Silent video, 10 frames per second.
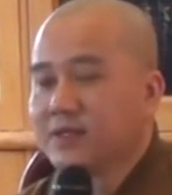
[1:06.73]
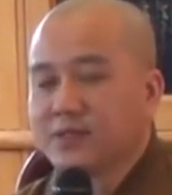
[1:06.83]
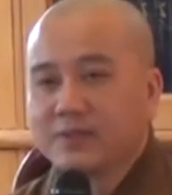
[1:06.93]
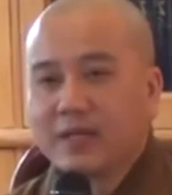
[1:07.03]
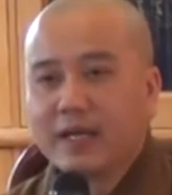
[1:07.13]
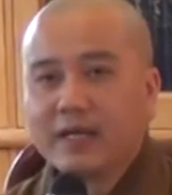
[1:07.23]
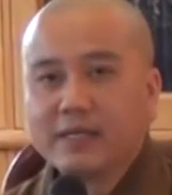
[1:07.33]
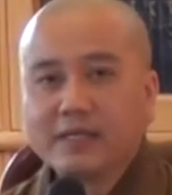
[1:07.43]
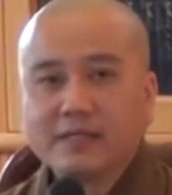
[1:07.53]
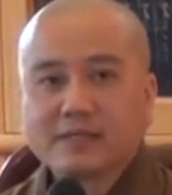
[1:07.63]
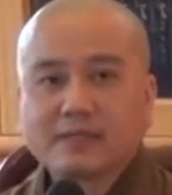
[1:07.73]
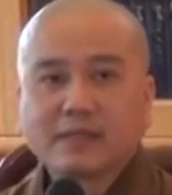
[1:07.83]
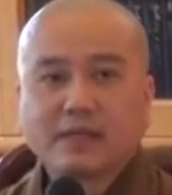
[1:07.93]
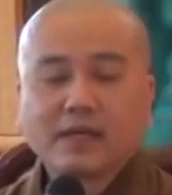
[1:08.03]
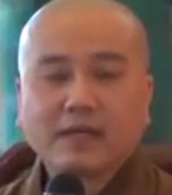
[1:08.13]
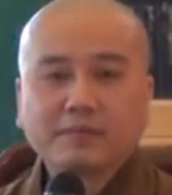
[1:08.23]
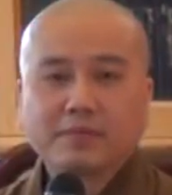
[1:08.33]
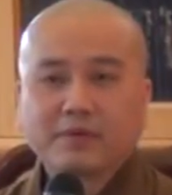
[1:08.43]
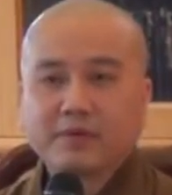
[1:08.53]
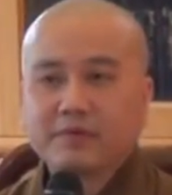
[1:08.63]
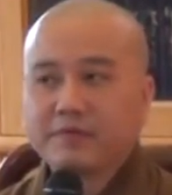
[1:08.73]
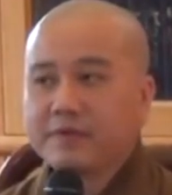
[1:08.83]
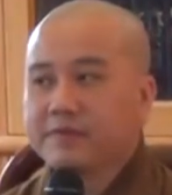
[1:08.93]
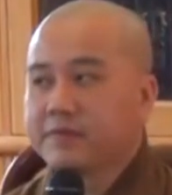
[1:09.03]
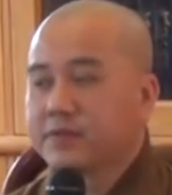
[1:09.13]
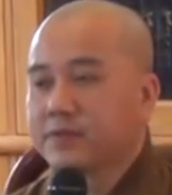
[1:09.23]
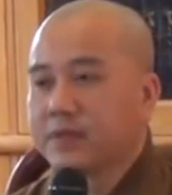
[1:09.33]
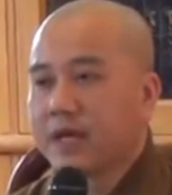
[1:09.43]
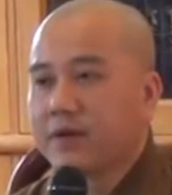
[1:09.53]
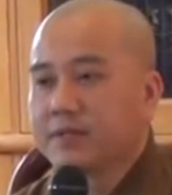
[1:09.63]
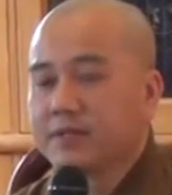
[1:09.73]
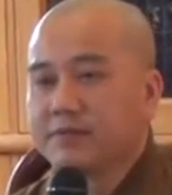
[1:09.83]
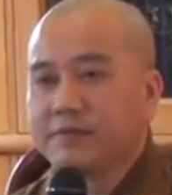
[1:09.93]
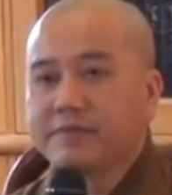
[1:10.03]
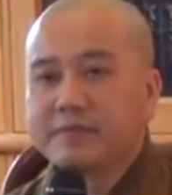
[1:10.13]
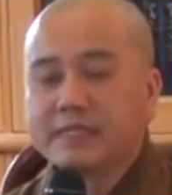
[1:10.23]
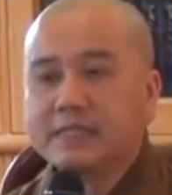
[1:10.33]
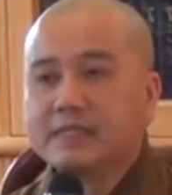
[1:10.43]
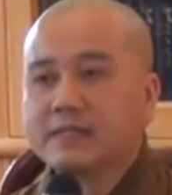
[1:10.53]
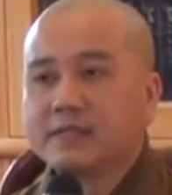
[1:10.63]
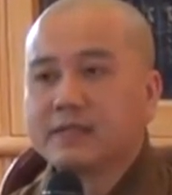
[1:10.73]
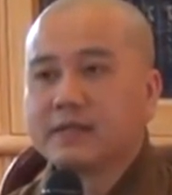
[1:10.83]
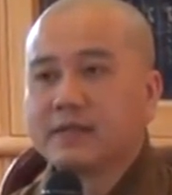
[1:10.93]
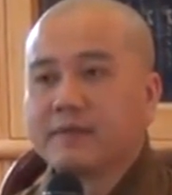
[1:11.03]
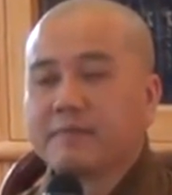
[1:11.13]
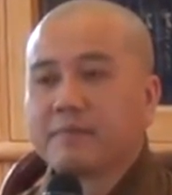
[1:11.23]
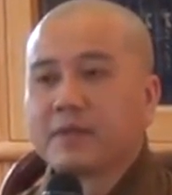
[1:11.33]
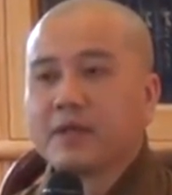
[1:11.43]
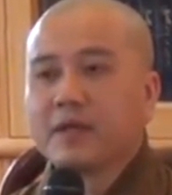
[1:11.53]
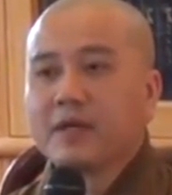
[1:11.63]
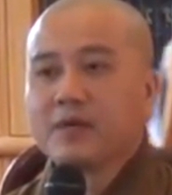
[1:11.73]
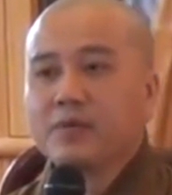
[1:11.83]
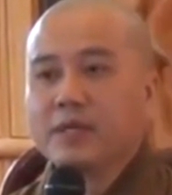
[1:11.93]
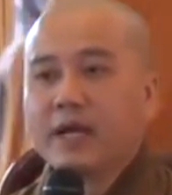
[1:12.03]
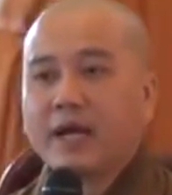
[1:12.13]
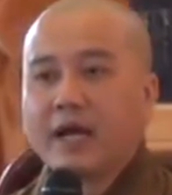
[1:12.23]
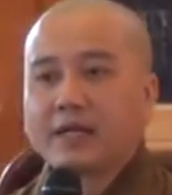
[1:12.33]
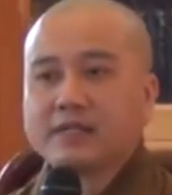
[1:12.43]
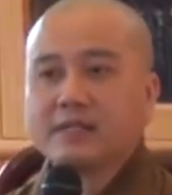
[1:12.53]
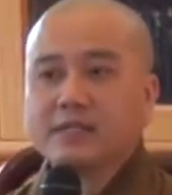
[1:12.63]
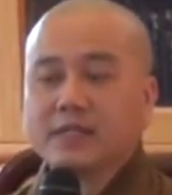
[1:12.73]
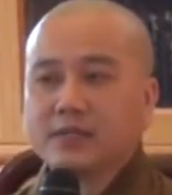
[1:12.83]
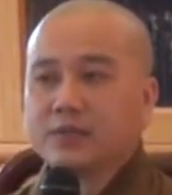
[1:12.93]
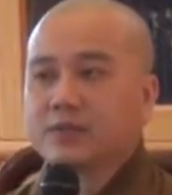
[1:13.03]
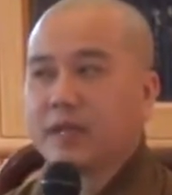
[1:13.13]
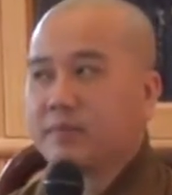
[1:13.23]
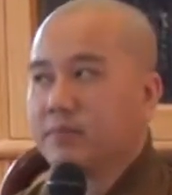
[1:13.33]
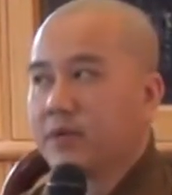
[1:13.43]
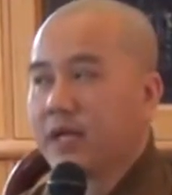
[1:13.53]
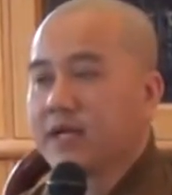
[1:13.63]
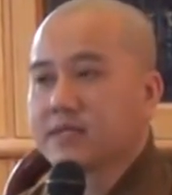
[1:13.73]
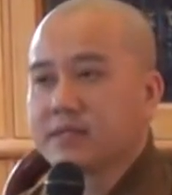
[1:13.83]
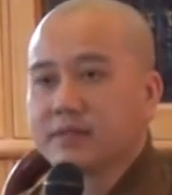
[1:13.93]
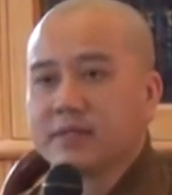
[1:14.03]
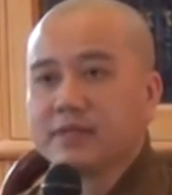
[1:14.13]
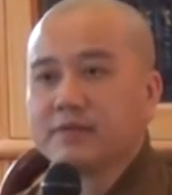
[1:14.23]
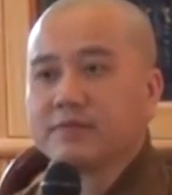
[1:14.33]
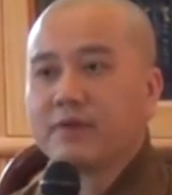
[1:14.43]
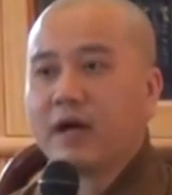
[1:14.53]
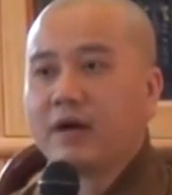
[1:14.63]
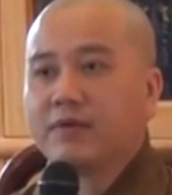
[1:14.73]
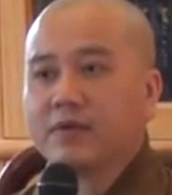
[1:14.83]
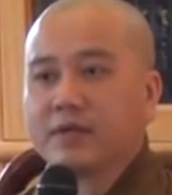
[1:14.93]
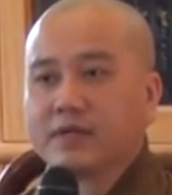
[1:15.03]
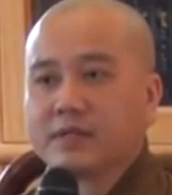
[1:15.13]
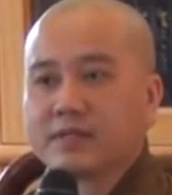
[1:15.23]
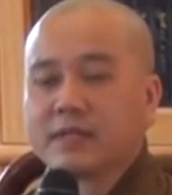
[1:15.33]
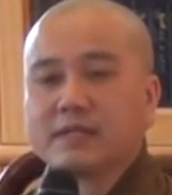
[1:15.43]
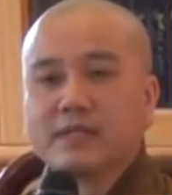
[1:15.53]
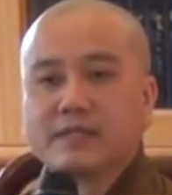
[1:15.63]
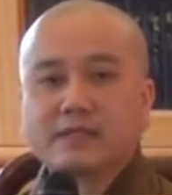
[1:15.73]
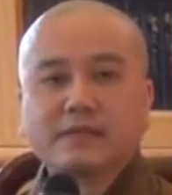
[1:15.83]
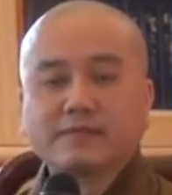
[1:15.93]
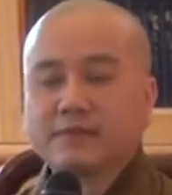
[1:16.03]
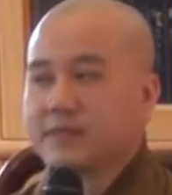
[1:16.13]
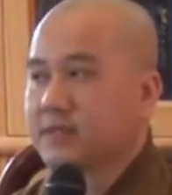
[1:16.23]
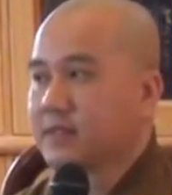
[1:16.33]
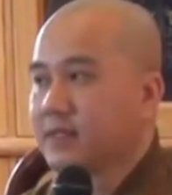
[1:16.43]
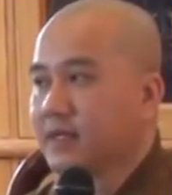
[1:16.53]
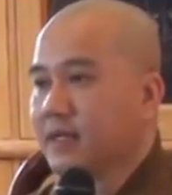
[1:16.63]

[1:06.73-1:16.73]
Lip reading: Today is April the 5th, 2015. We are at the Chúc Monastery for our Sunday service.